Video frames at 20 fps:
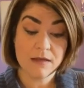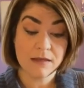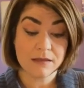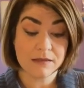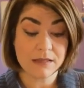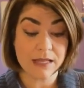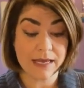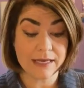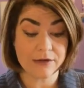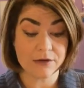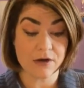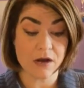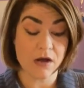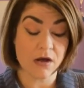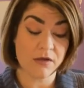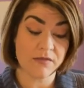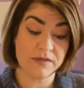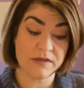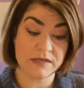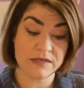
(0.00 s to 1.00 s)
Later,
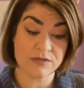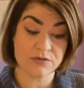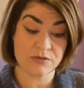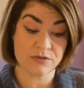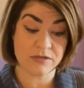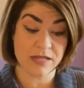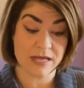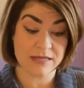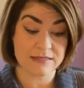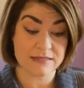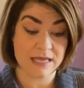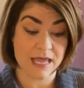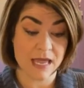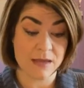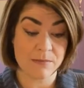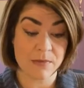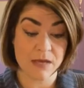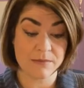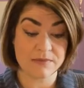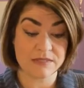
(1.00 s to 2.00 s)
all the Israelites
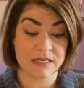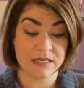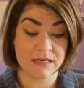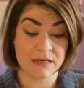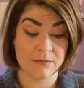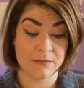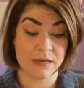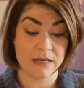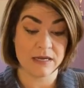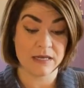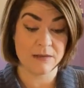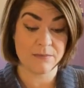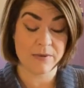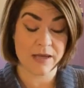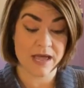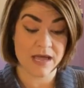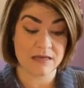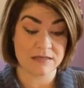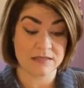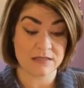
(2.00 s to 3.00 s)
came up to him, and he
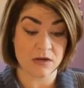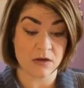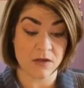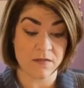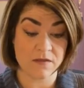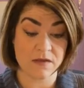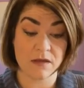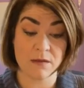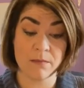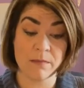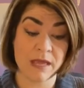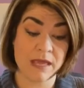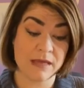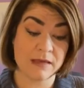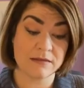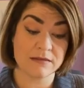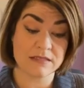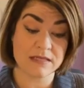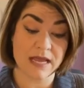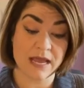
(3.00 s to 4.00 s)
passed on the commands,